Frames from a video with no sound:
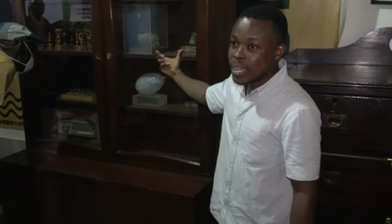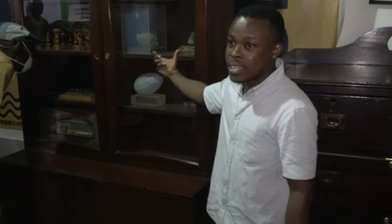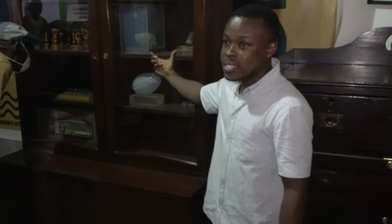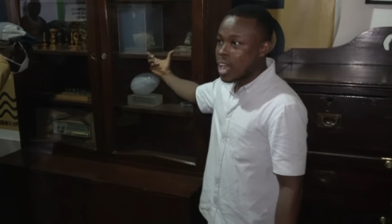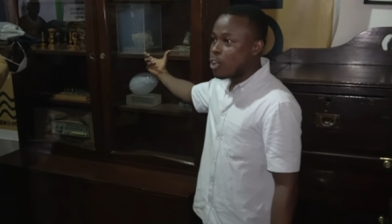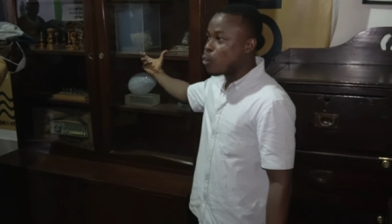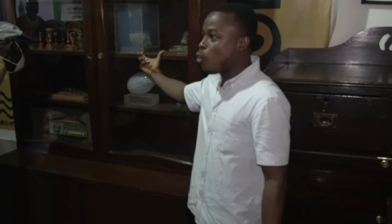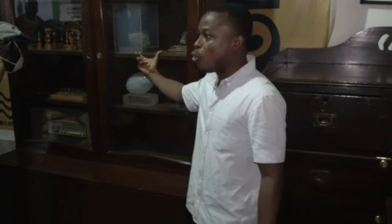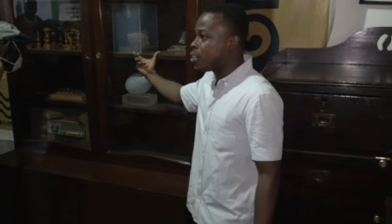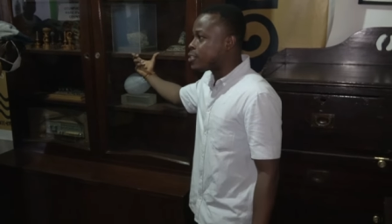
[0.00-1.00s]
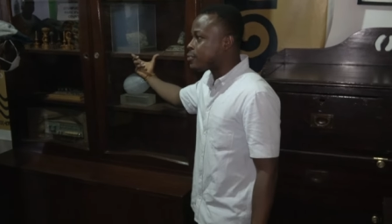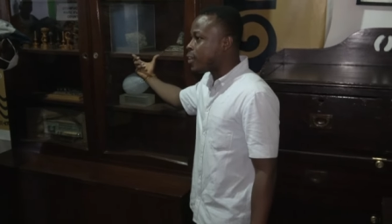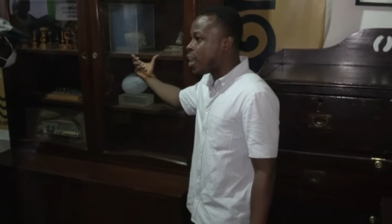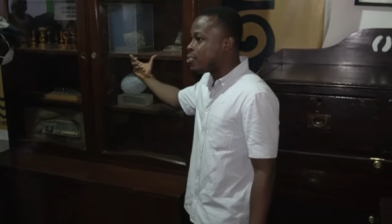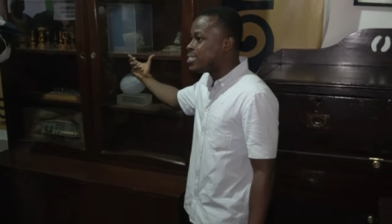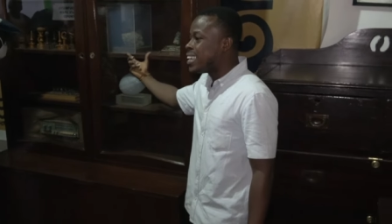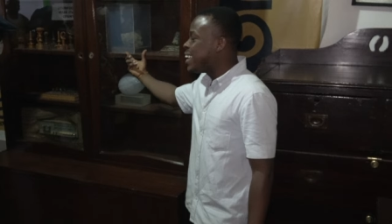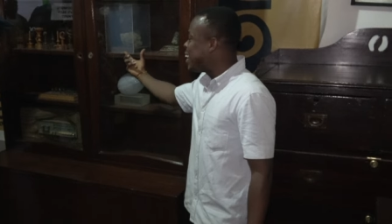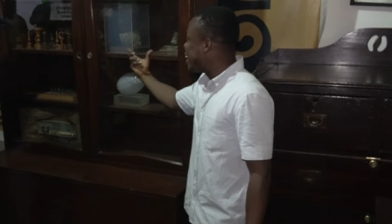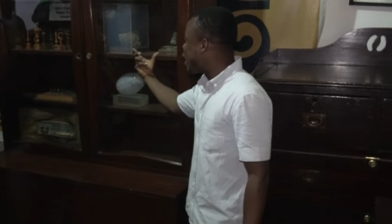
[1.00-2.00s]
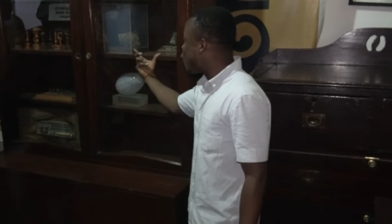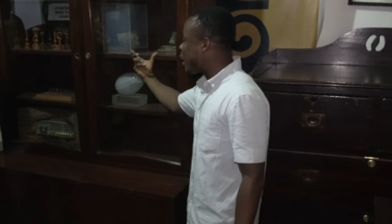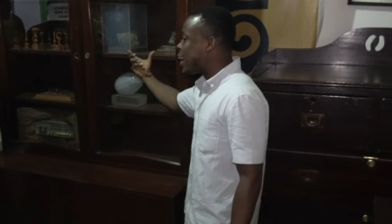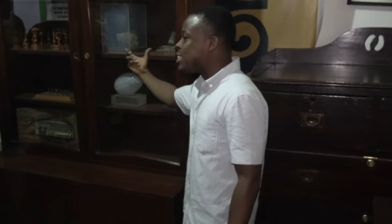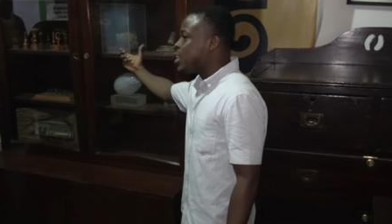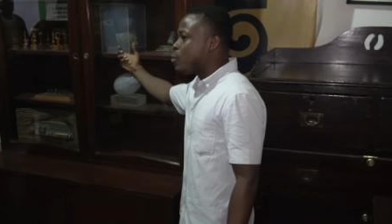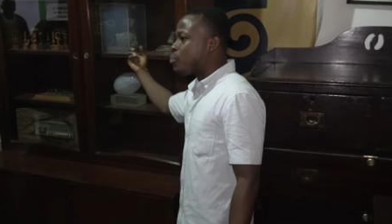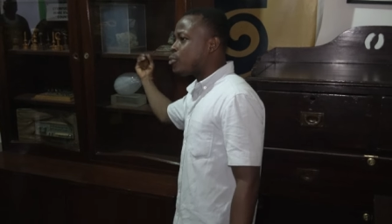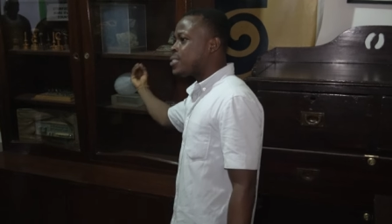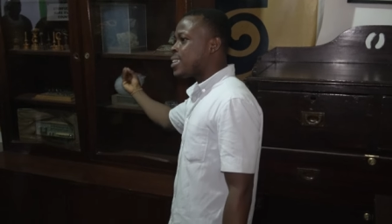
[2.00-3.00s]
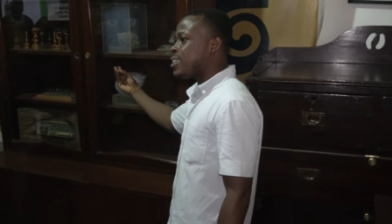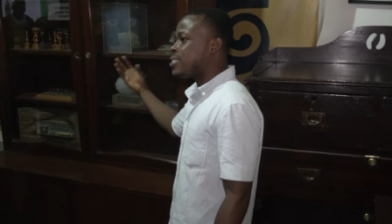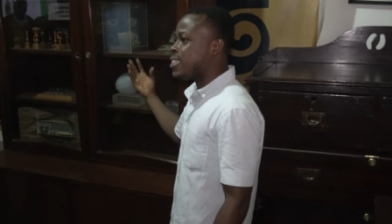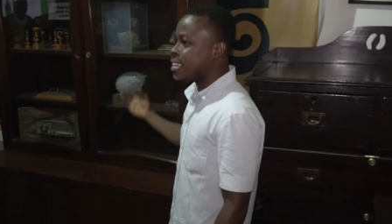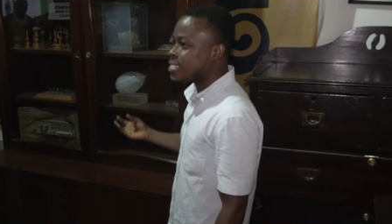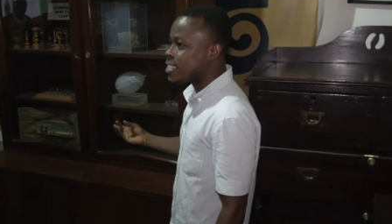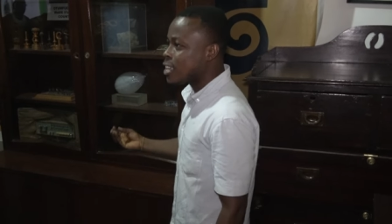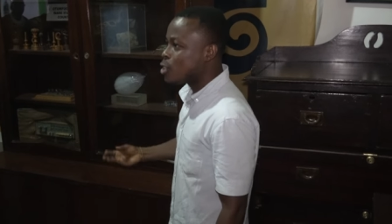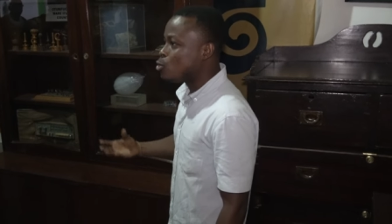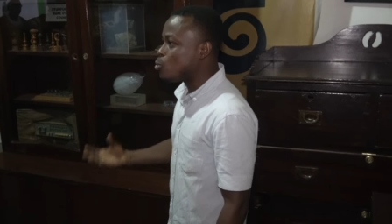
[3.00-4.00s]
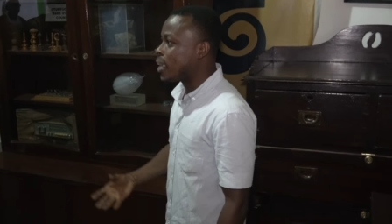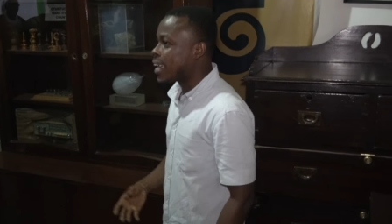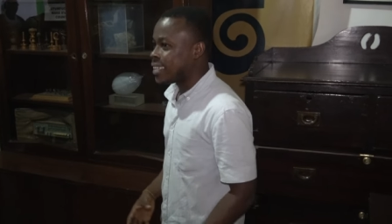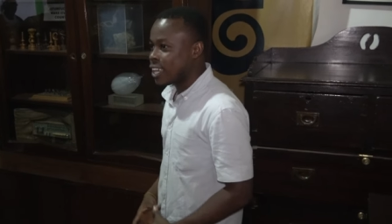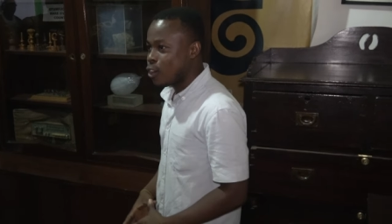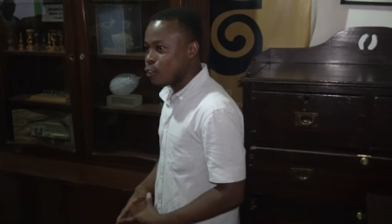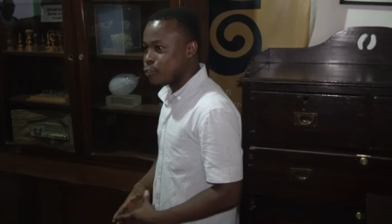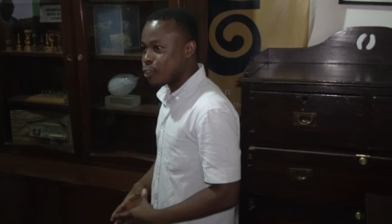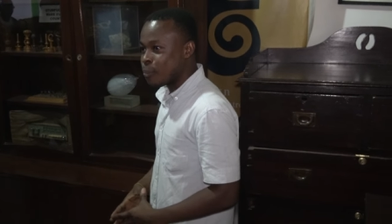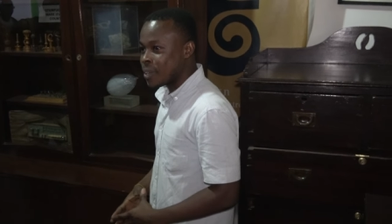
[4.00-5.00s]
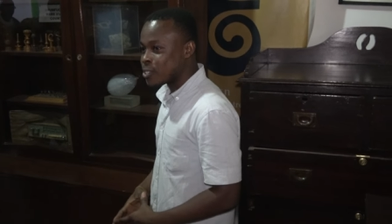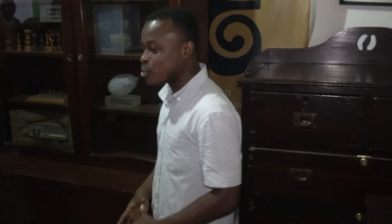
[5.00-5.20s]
That is how gold is found in our land. They process this to get the gold from it.